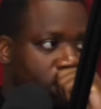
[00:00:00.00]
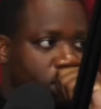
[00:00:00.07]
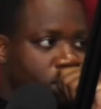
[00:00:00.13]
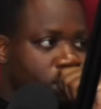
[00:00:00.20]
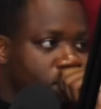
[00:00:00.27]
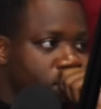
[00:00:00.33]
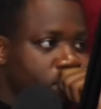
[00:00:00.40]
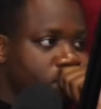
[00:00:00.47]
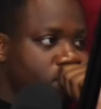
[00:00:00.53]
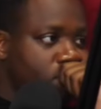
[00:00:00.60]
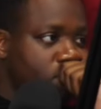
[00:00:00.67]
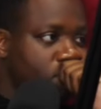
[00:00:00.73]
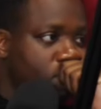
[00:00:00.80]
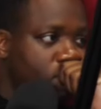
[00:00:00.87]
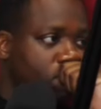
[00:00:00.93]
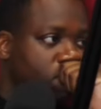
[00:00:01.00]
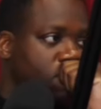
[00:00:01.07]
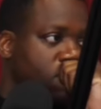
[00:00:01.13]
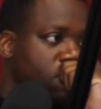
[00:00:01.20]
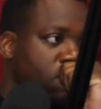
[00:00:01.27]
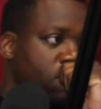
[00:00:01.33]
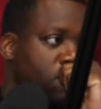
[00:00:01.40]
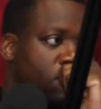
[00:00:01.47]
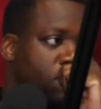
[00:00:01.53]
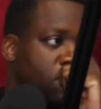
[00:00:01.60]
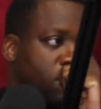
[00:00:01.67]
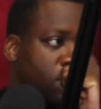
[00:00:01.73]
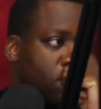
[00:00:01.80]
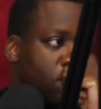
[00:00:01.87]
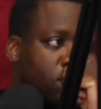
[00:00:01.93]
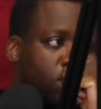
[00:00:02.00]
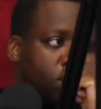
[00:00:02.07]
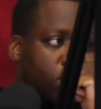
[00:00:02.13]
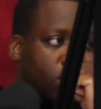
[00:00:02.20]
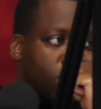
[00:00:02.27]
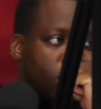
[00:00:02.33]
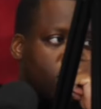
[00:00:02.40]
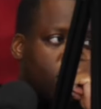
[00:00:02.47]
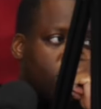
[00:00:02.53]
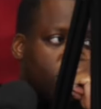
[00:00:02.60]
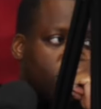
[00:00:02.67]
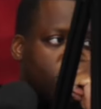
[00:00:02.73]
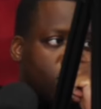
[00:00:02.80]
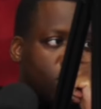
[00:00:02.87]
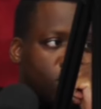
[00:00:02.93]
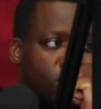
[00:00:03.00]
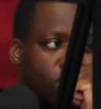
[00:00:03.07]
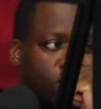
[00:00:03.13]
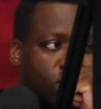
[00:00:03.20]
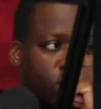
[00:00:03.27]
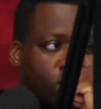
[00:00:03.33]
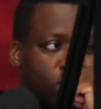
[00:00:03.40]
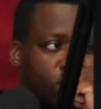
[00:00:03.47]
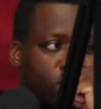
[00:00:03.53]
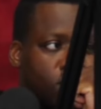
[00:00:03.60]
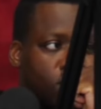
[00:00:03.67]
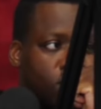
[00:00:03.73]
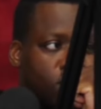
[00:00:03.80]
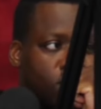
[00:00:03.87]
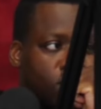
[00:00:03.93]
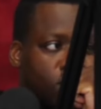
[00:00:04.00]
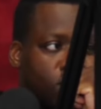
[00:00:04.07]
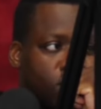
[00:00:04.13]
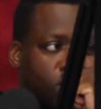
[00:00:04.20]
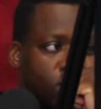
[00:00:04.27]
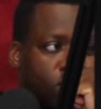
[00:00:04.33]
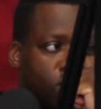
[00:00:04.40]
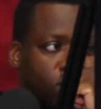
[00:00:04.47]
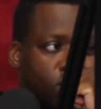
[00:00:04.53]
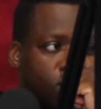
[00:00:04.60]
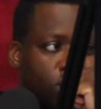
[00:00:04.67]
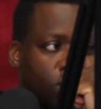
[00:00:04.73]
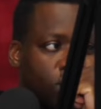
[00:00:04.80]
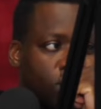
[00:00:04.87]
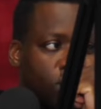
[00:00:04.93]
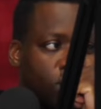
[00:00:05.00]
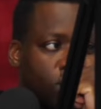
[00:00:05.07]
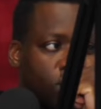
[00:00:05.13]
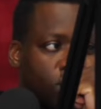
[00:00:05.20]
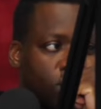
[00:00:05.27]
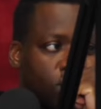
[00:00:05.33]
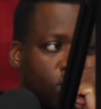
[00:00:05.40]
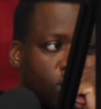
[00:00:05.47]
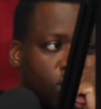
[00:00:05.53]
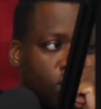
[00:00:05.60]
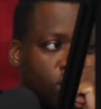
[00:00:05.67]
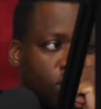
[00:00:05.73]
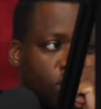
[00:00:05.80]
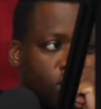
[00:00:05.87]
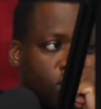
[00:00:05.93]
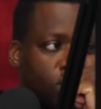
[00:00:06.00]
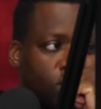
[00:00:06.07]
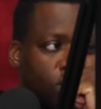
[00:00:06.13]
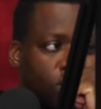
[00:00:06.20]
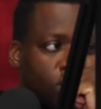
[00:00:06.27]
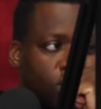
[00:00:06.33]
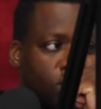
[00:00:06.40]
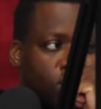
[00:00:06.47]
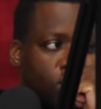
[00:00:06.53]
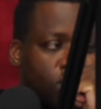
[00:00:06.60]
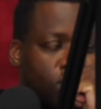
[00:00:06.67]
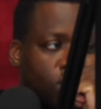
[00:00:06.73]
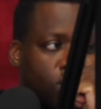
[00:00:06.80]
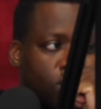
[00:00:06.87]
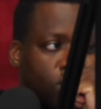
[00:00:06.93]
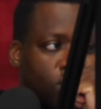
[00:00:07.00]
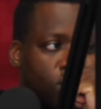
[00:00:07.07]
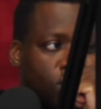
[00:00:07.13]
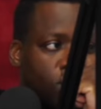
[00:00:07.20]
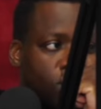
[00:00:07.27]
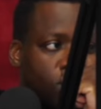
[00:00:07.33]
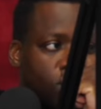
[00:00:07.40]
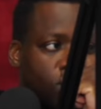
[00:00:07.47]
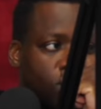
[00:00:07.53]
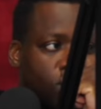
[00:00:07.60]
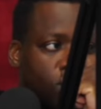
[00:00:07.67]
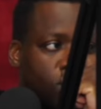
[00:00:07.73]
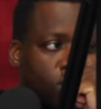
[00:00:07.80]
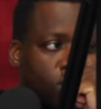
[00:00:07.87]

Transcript: This person isn't speaking.